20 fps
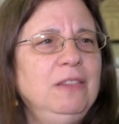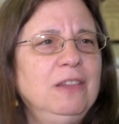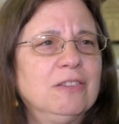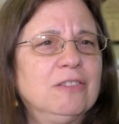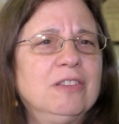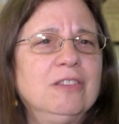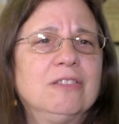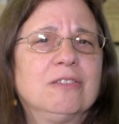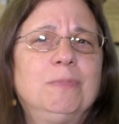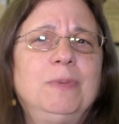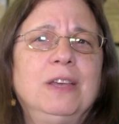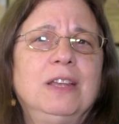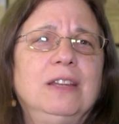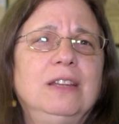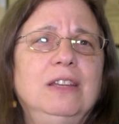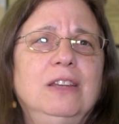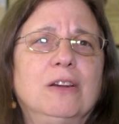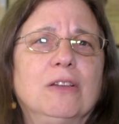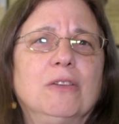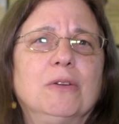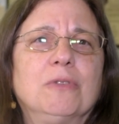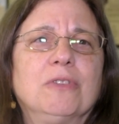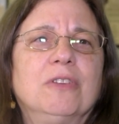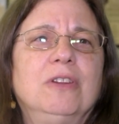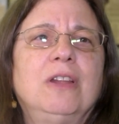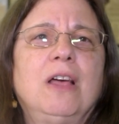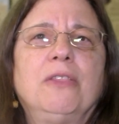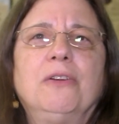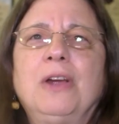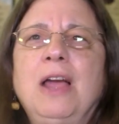And this has been, you know, right. There was
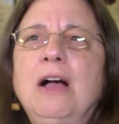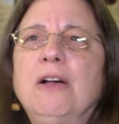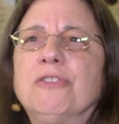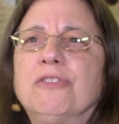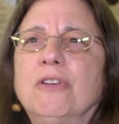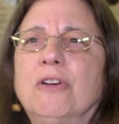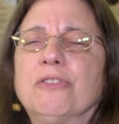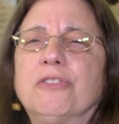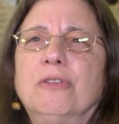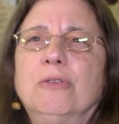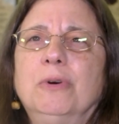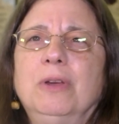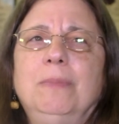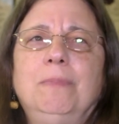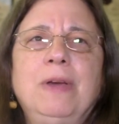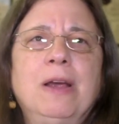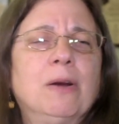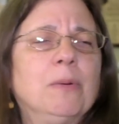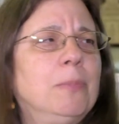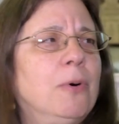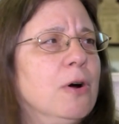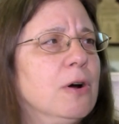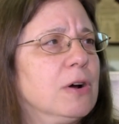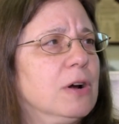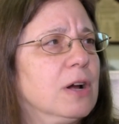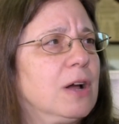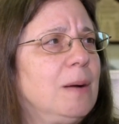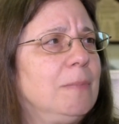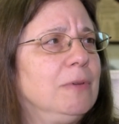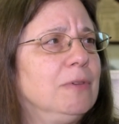another house also in Barron Park
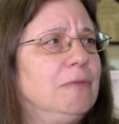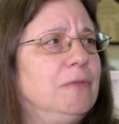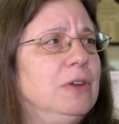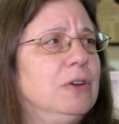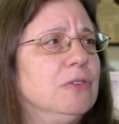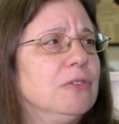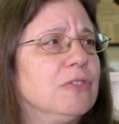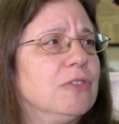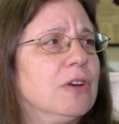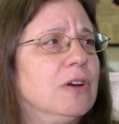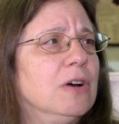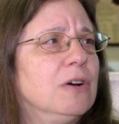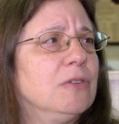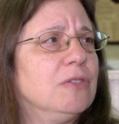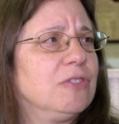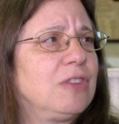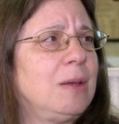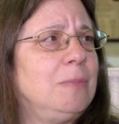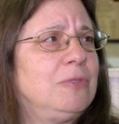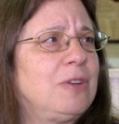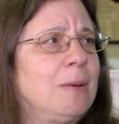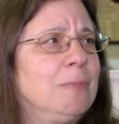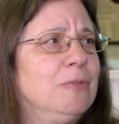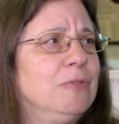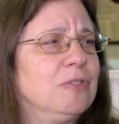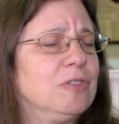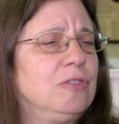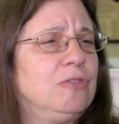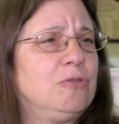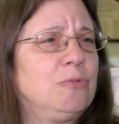a couple of years ago, the same type
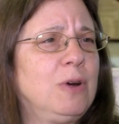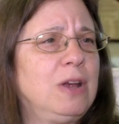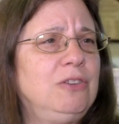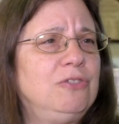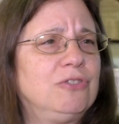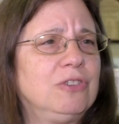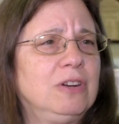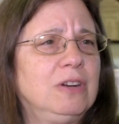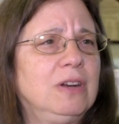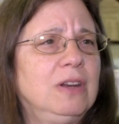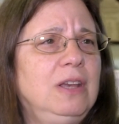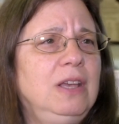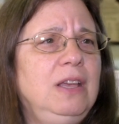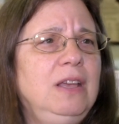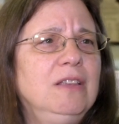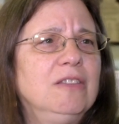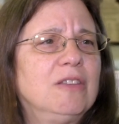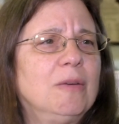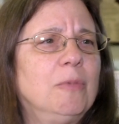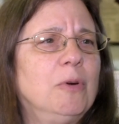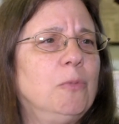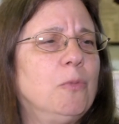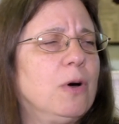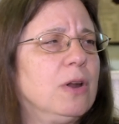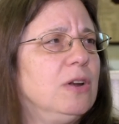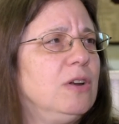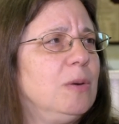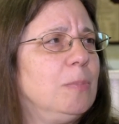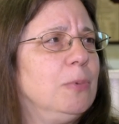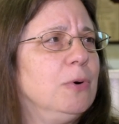of situation. Someone
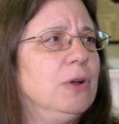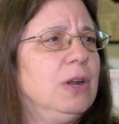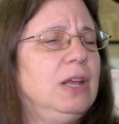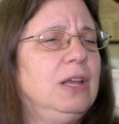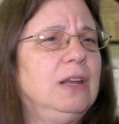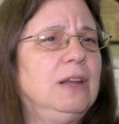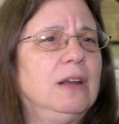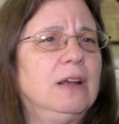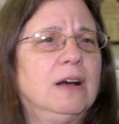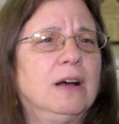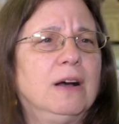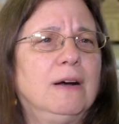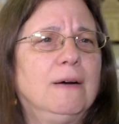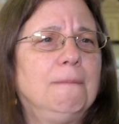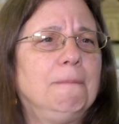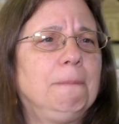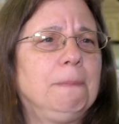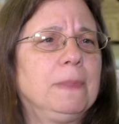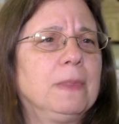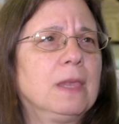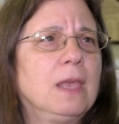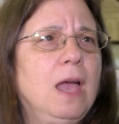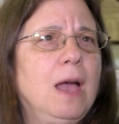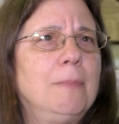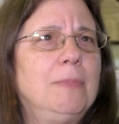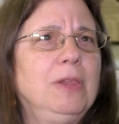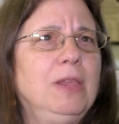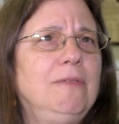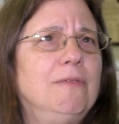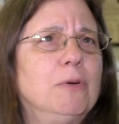wanted to put in, I
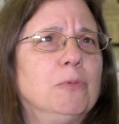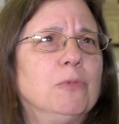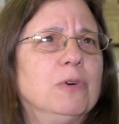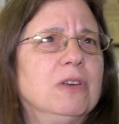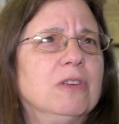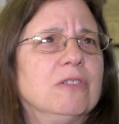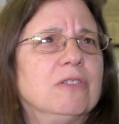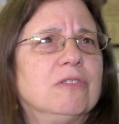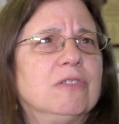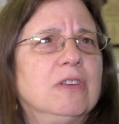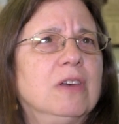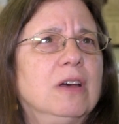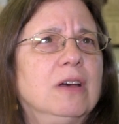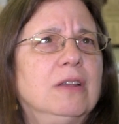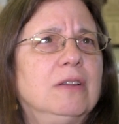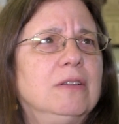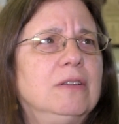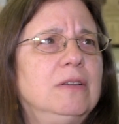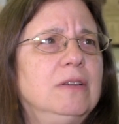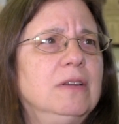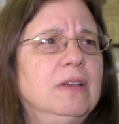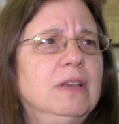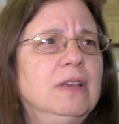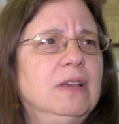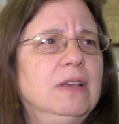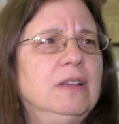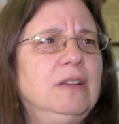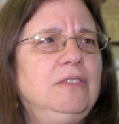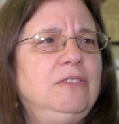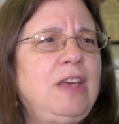believe it was
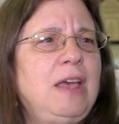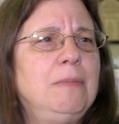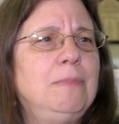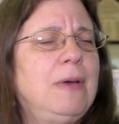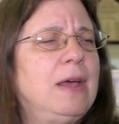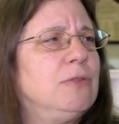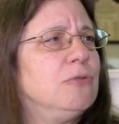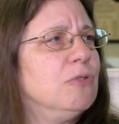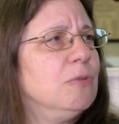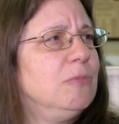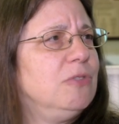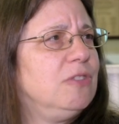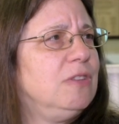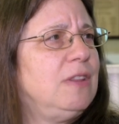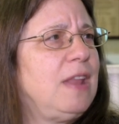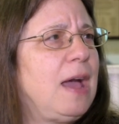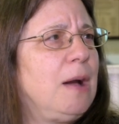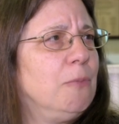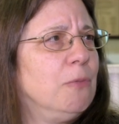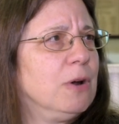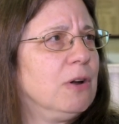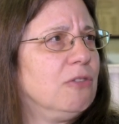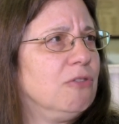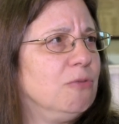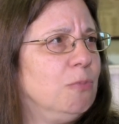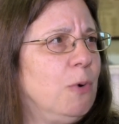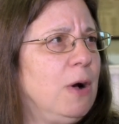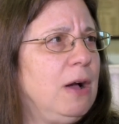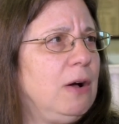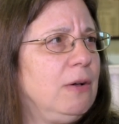10 bedrooms in that one
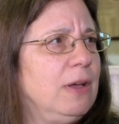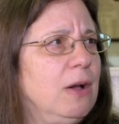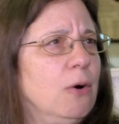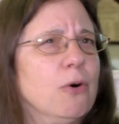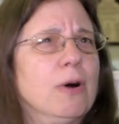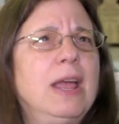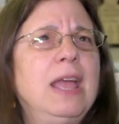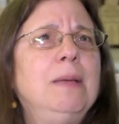as well, or